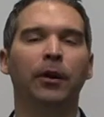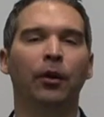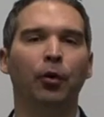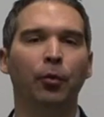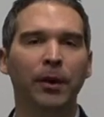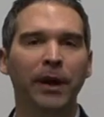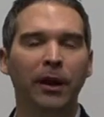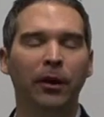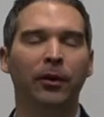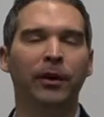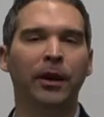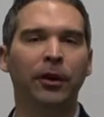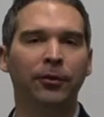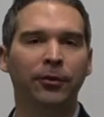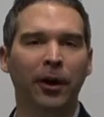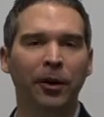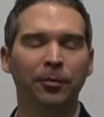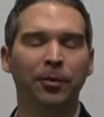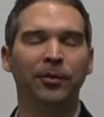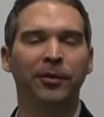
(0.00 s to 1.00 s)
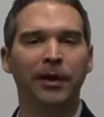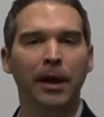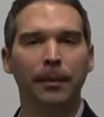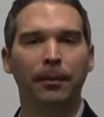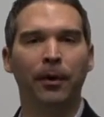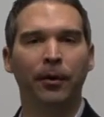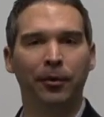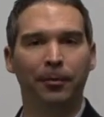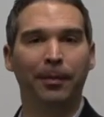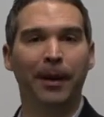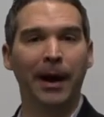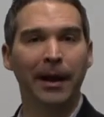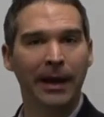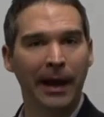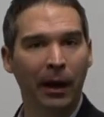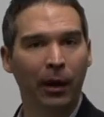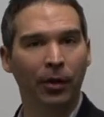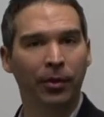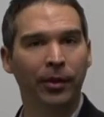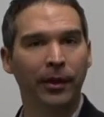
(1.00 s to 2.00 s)
or weekly adjustments to keep our spine
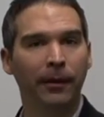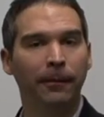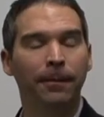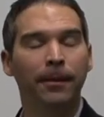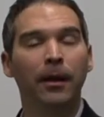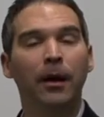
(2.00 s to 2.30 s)
healthy.